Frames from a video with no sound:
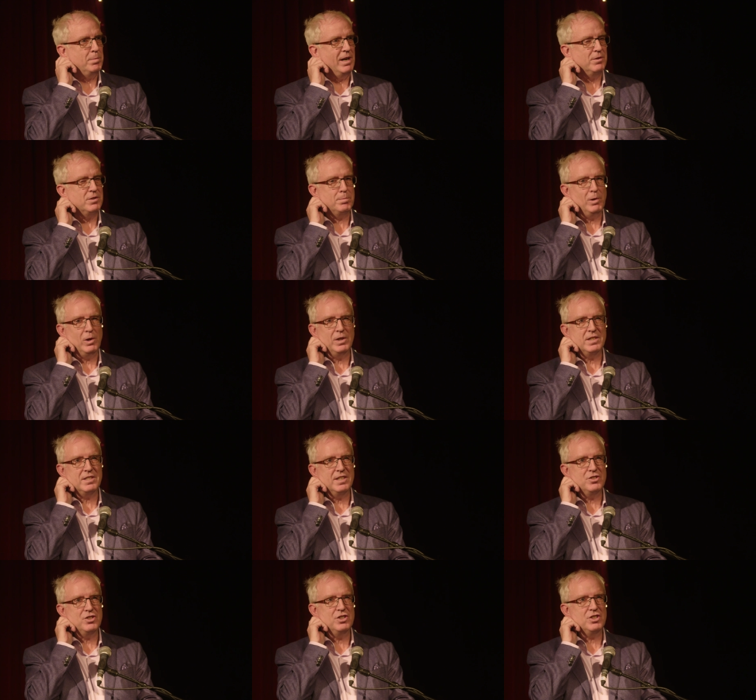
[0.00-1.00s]
Brown's
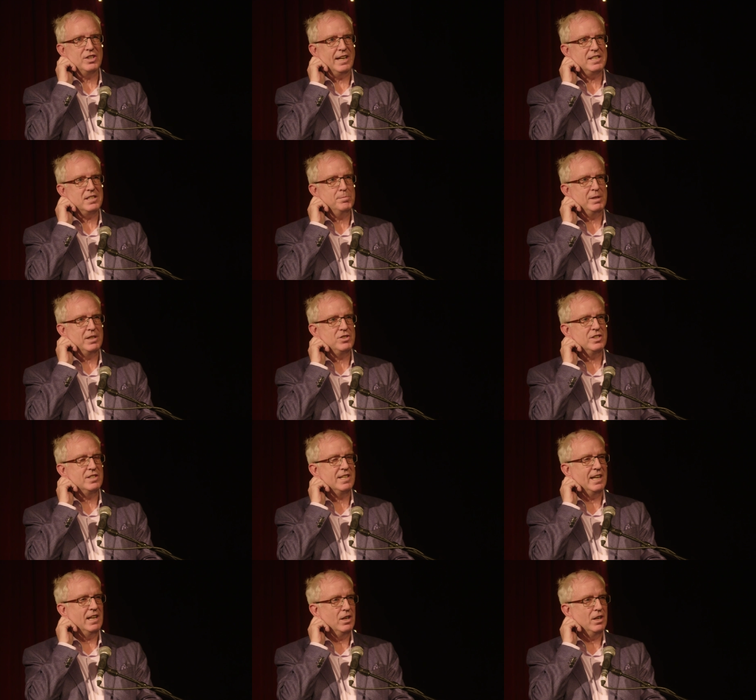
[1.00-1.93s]
Boys, and she'd chat to me and she'd say